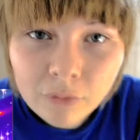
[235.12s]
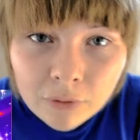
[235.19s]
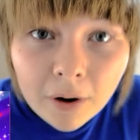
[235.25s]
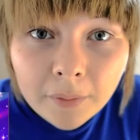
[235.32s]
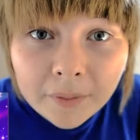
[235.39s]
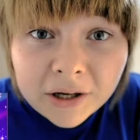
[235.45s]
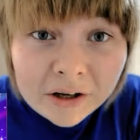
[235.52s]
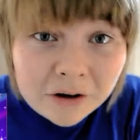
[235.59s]

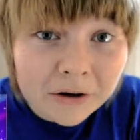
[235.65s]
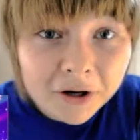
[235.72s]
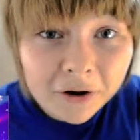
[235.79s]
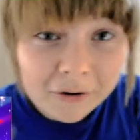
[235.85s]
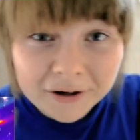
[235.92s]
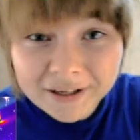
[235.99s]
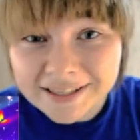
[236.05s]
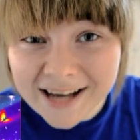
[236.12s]
Robot
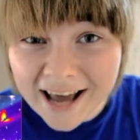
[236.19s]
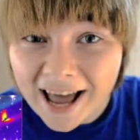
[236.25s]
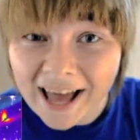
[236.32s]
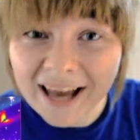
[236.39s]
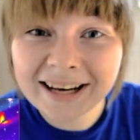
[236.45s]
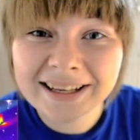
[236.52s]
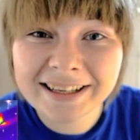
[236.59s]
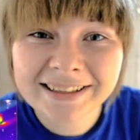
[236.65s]
Unicorn
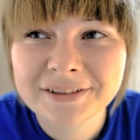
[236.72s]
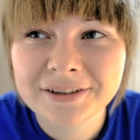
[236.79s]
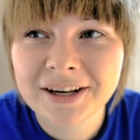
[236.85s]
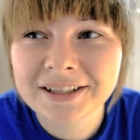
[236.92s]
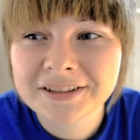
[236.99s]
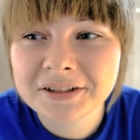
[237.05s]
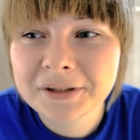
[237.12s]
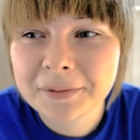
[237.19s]
Attack! So I
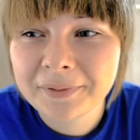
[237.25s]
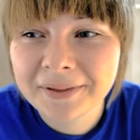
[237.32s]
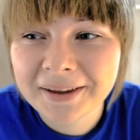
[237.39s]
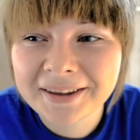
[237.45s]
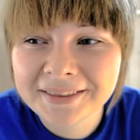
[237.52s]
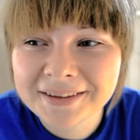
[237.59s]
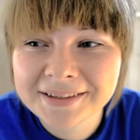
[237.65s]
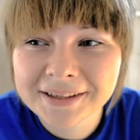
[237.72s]
actually
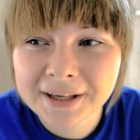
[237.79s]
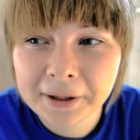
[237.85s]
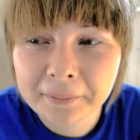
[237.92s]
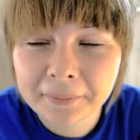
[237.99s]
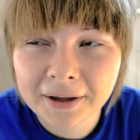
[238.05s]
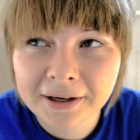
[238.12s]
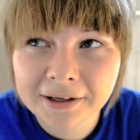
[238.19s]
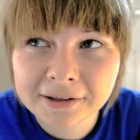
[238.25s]
played this
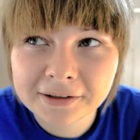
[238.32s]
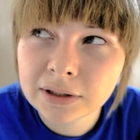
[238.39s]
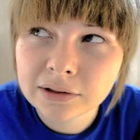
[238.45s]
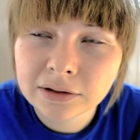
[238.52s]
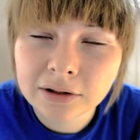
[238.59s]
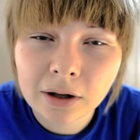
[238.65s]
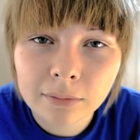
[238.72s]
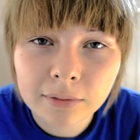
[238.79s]
game like a
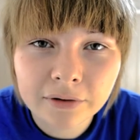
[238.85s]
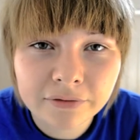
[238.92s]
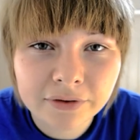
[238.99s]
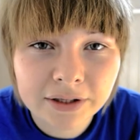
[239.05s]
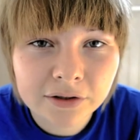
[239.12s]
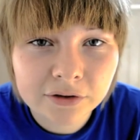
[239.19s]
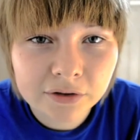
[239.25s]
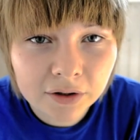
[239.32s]
couple of
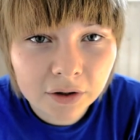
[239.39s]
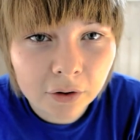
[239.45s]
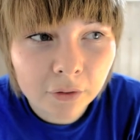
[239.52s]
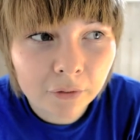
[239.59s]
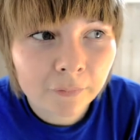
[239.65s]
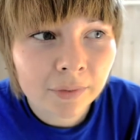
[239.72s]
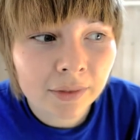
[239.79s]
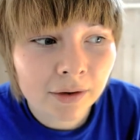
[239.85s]
years
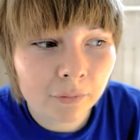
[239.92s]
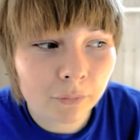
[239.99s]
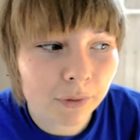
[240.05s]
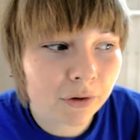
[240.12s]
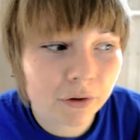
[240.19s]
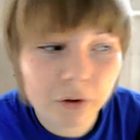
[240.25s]
ago when